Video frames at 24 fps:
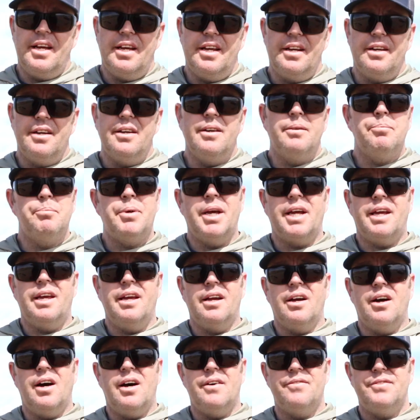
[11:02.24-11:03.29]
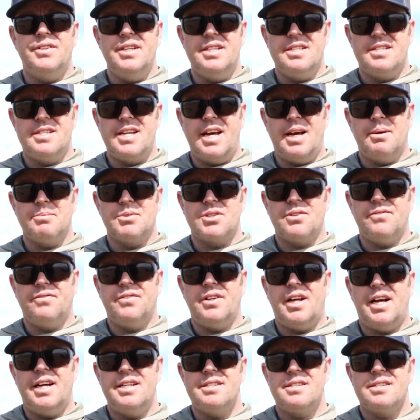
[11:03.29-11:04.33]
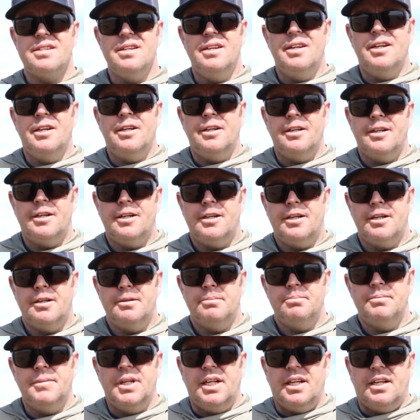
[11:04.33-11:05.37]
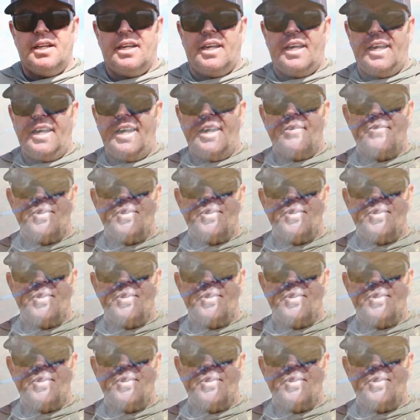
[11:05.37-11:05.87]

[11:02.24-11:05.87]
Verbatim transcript: and picking off these damselflies. And